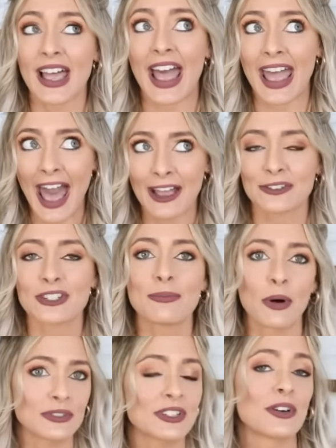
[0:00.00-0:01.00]
I actually
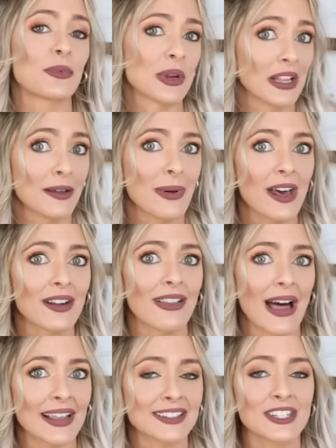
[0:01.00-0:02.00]
posted a reel about it
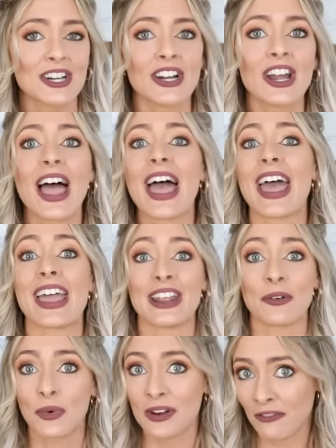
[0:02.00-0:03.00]
last year and
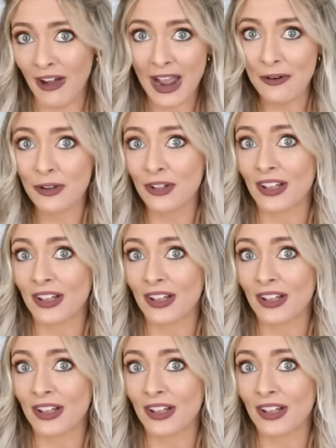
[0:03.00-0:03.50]
it went viral.